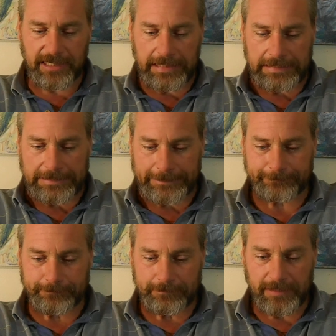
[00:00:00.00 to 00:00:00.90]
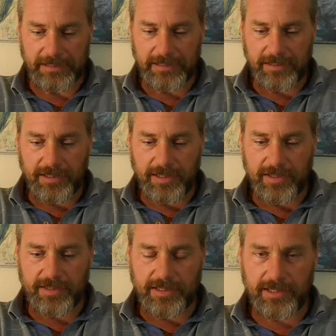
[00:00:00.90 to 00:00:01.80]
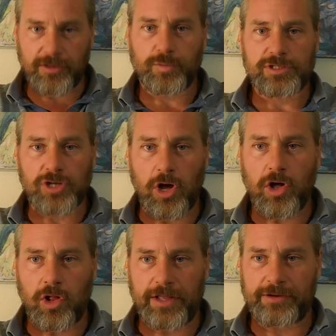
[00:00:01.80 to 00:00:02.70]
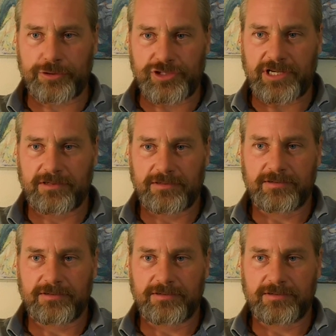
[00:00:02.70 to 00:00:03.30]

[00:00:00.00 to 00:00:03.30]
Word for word: Um, in other words, all energy